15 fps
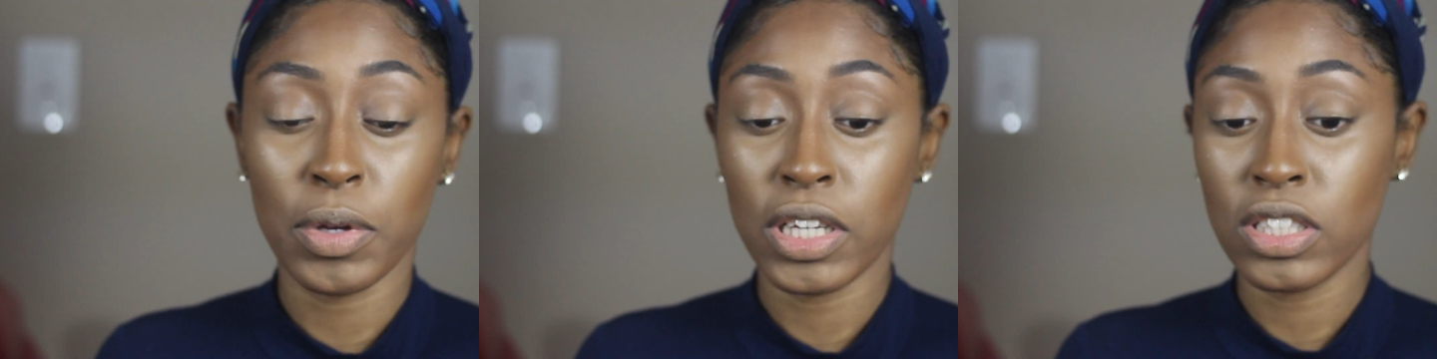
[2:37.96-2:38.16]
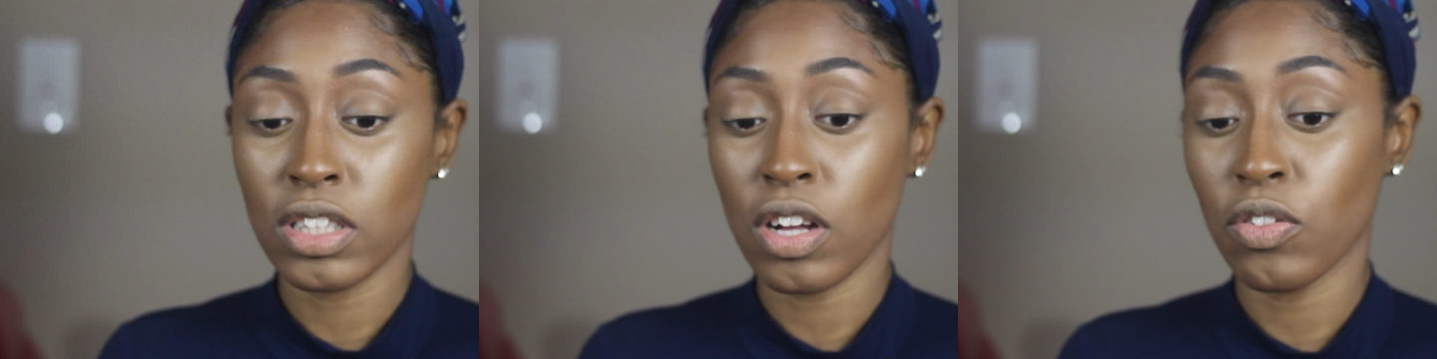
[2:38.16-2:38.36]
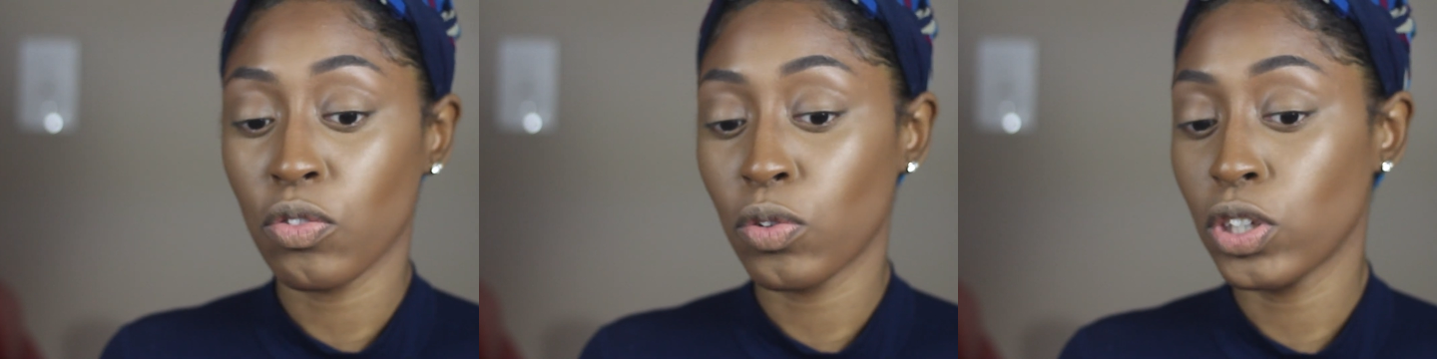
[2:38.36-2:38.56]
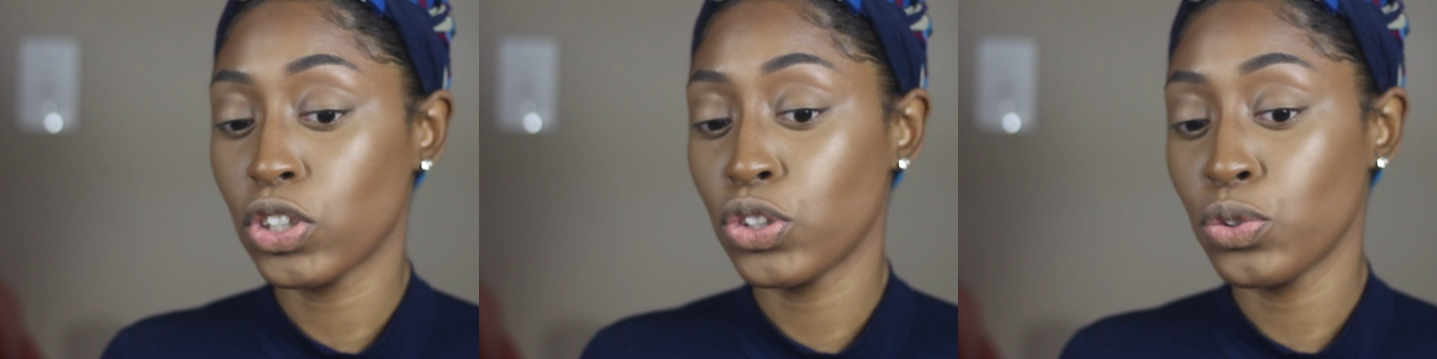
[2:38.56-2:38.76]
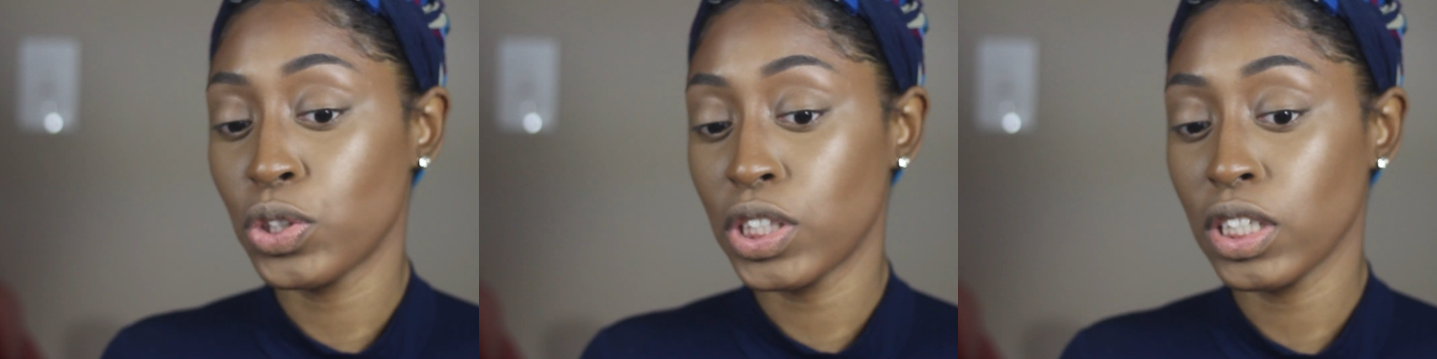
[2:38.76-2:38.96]
based off of
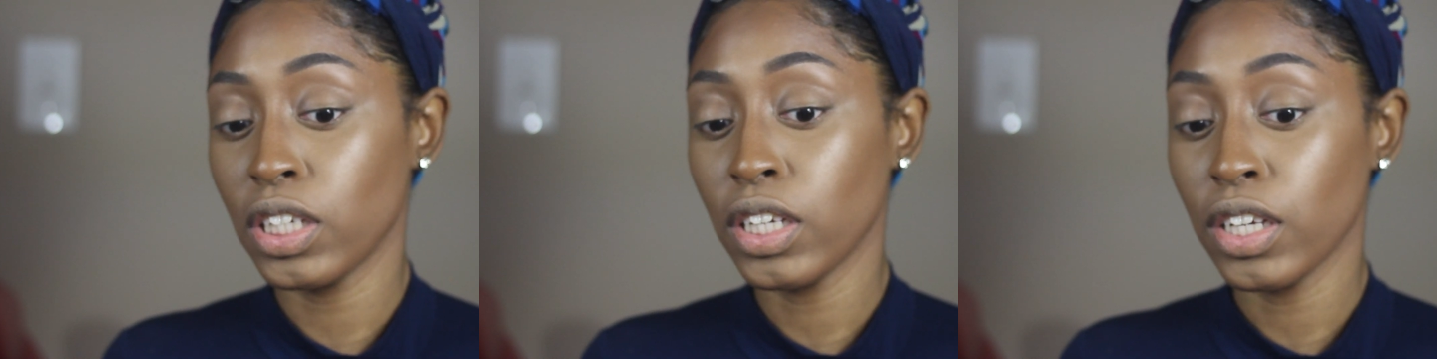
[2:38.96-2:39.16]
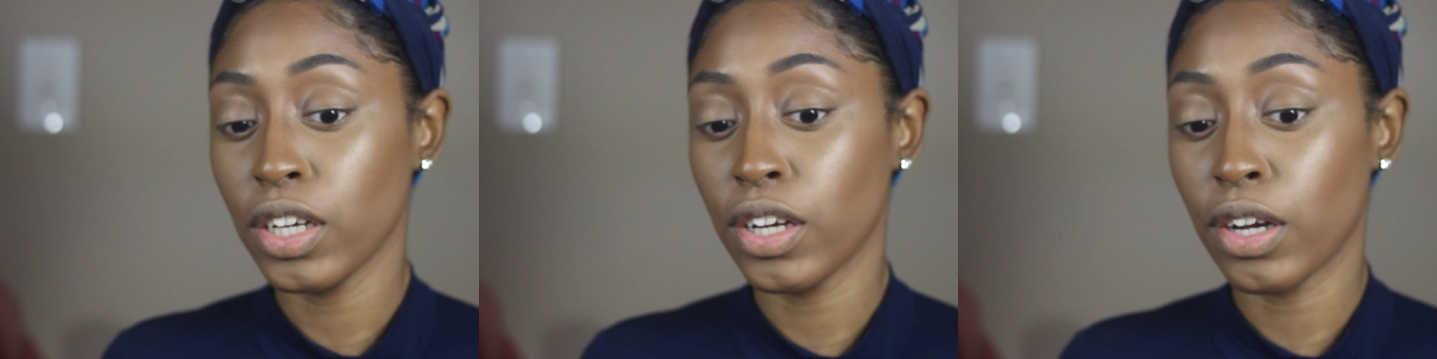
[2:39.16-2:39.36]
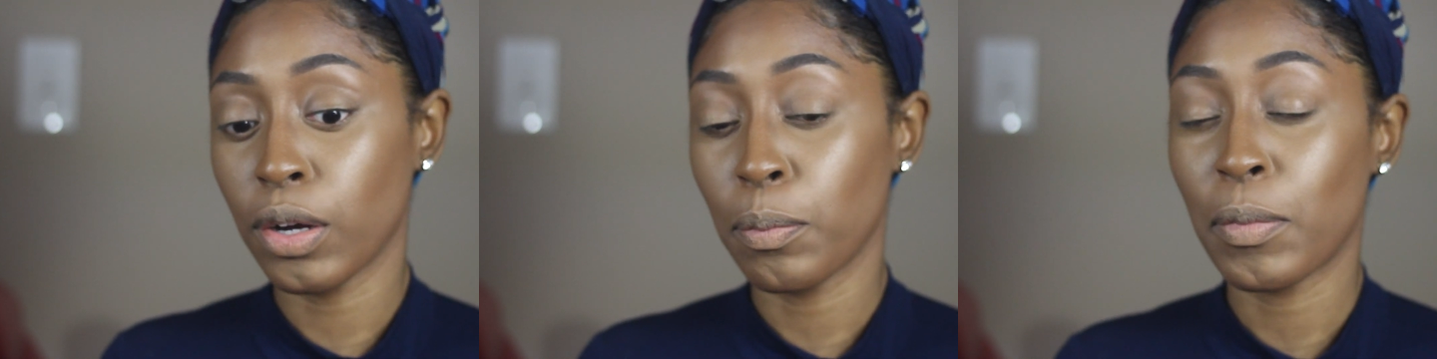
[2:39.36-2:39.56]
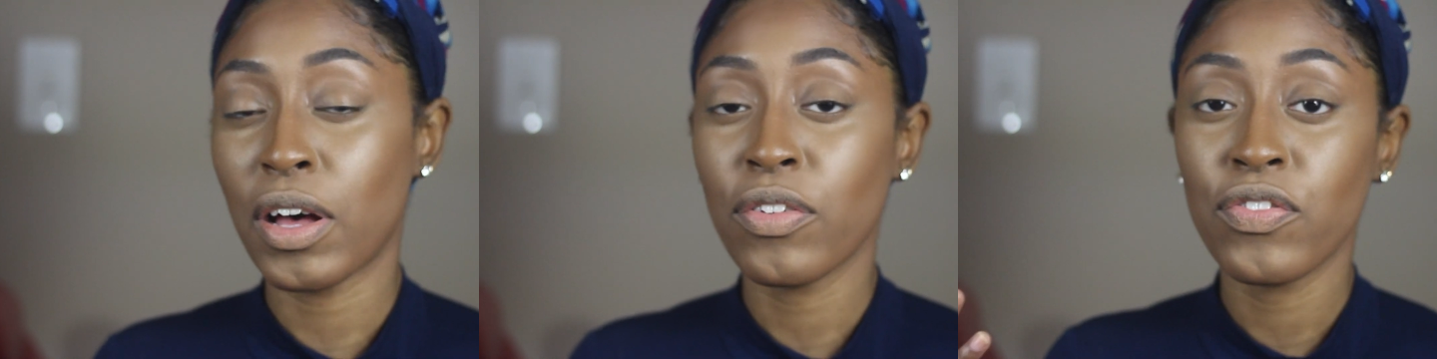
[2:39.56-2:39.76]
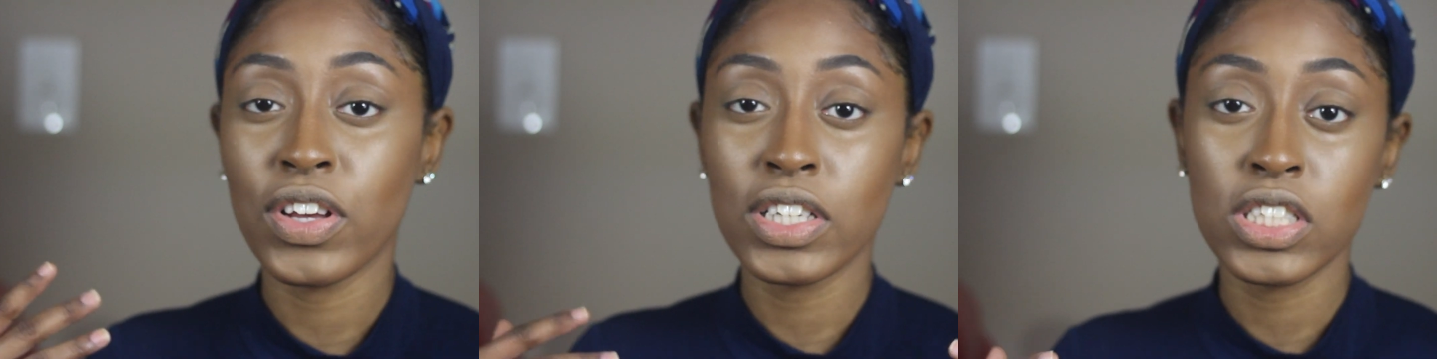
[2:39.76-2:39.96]
what you see here.
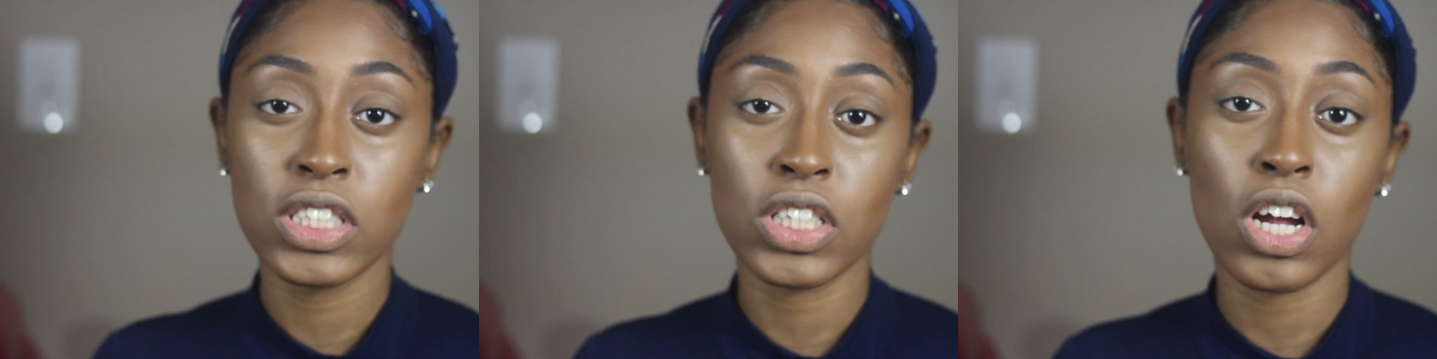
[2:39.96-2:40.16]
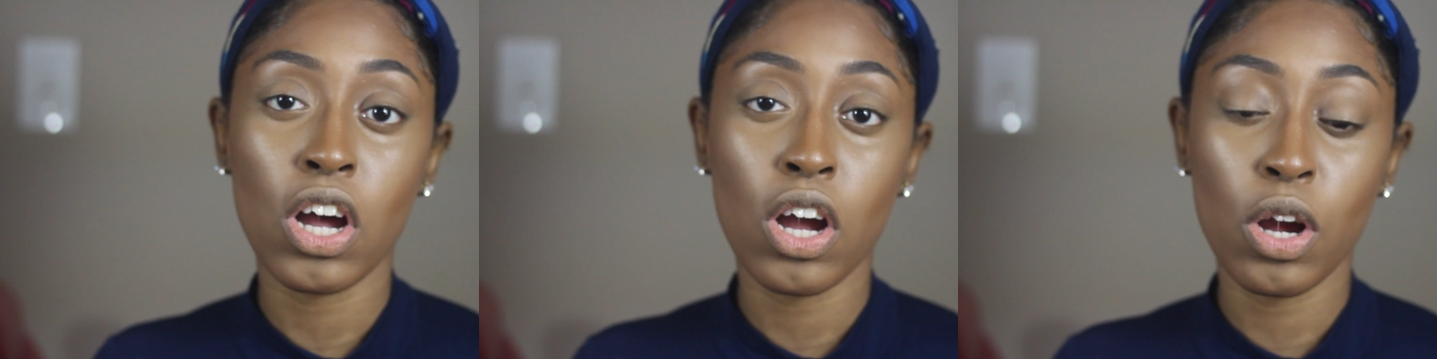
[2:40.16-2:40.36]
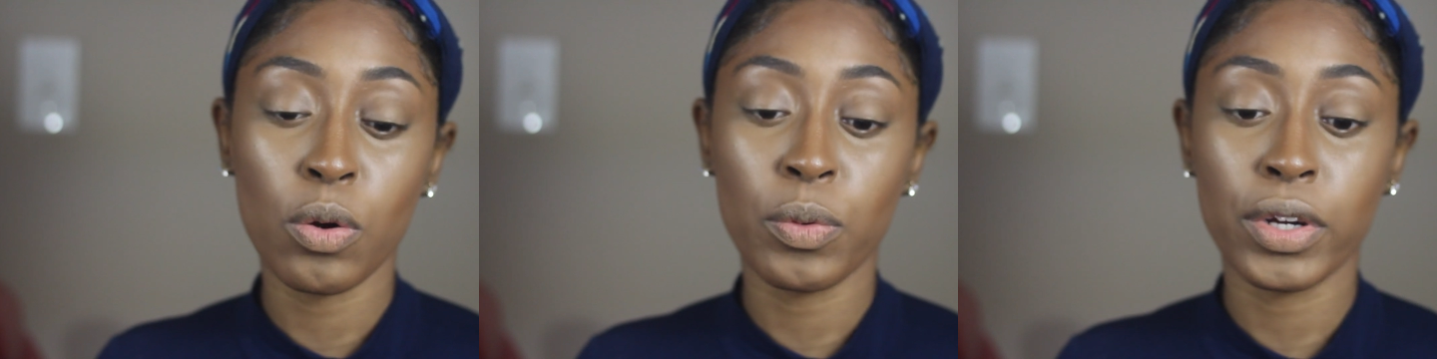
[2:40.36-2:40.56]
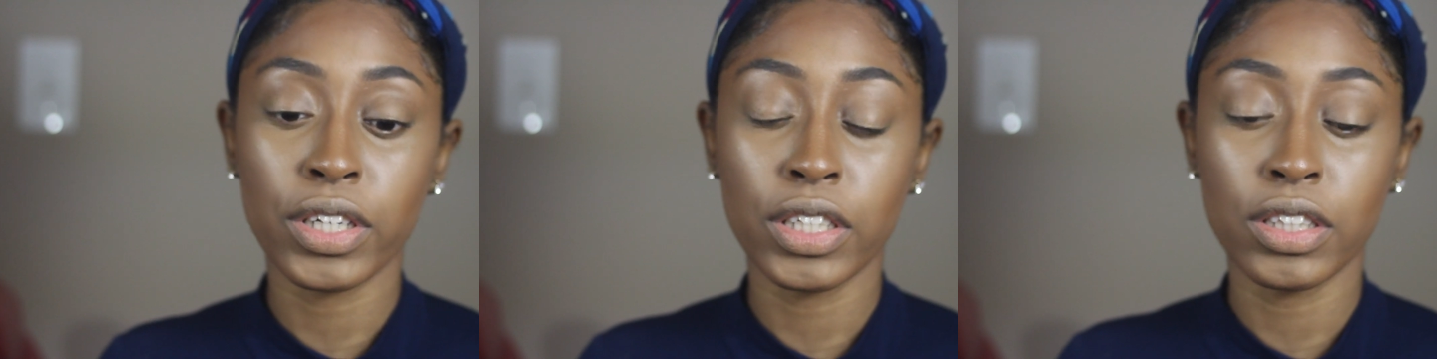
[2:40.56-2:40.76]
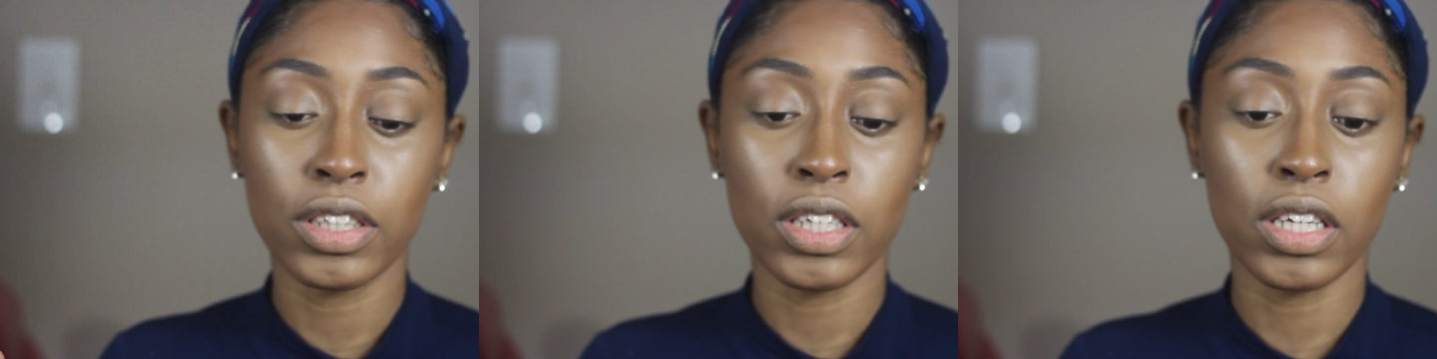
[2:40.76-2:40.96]
My face is
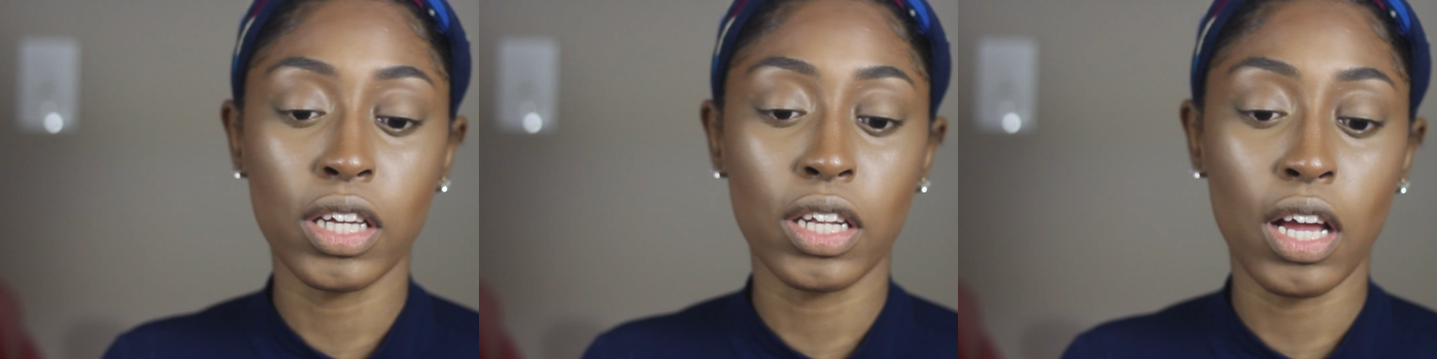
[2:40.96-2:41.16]
already done.